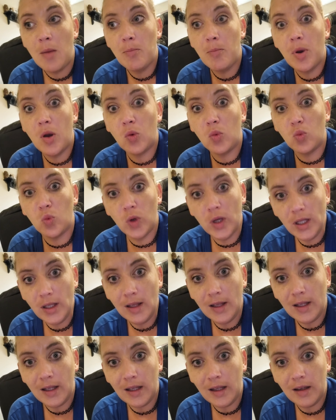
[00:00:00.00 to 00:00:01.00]
but
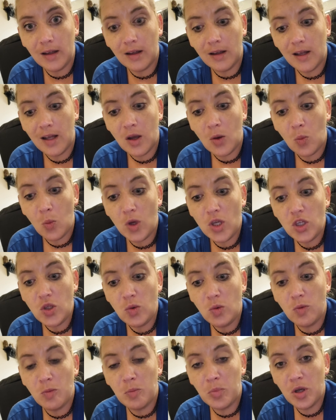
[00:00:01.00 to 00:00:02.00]
really, when
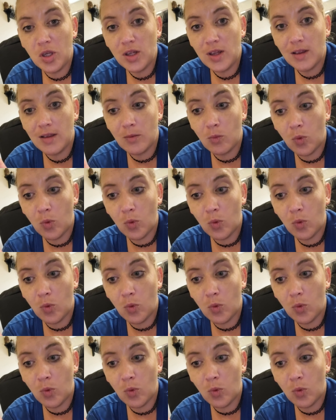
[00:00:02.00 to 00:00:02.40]
you put